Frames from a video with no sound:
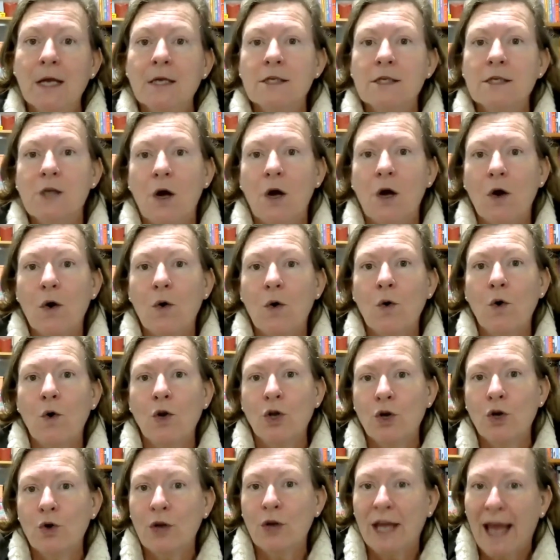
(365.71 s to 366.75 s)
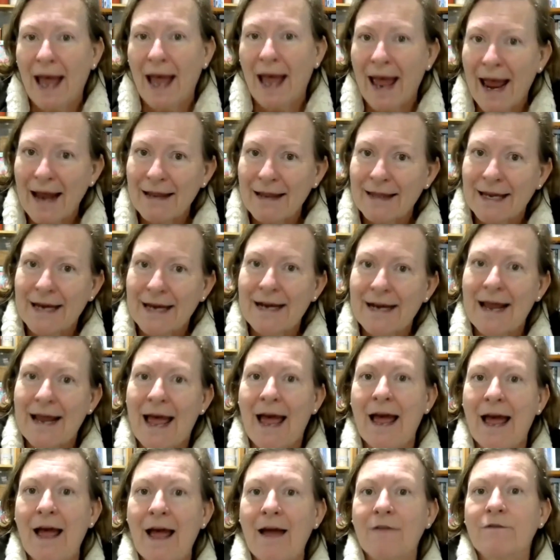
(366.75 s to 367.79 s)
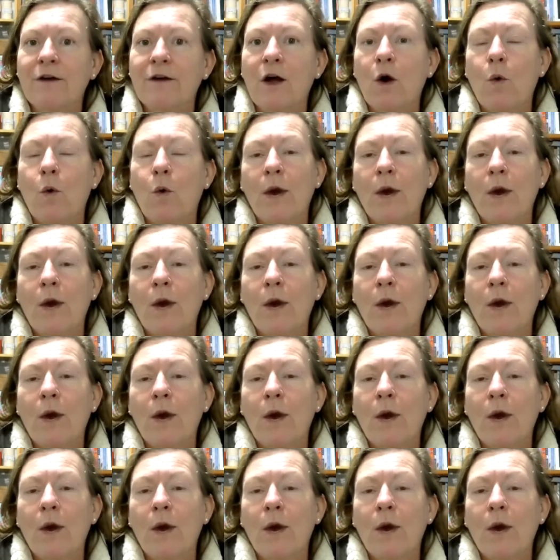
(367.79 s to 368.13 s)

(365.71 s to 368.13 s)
So you can then have